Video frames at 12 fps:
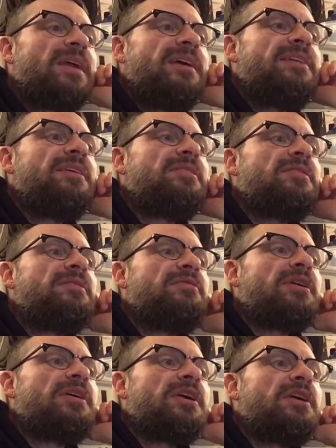This is
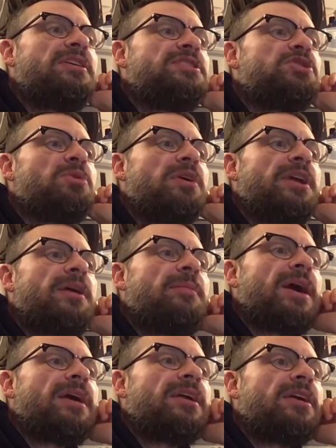very good, Shorty,
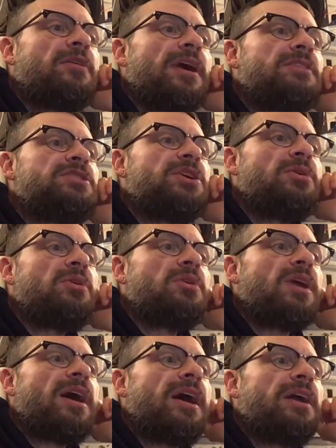about a grouchy old
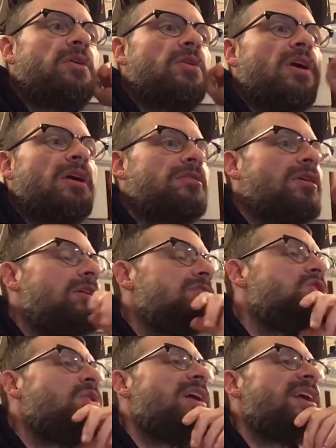guy who lost all
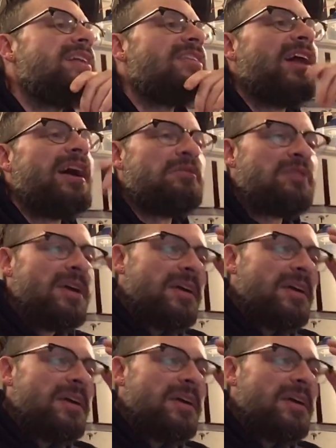joy in life.